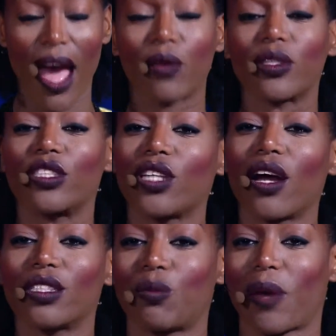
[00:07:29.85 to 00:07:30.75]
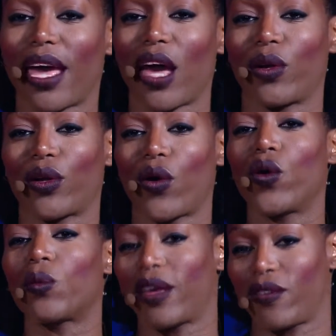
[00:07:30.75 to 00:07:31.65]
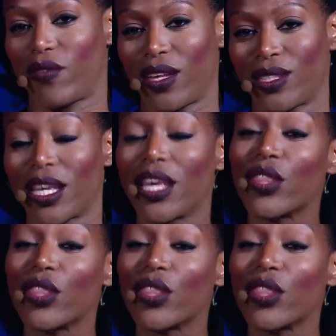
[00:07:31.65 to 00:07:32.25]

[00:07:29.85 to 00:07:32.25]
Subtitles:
I was shocked by how at home I felt.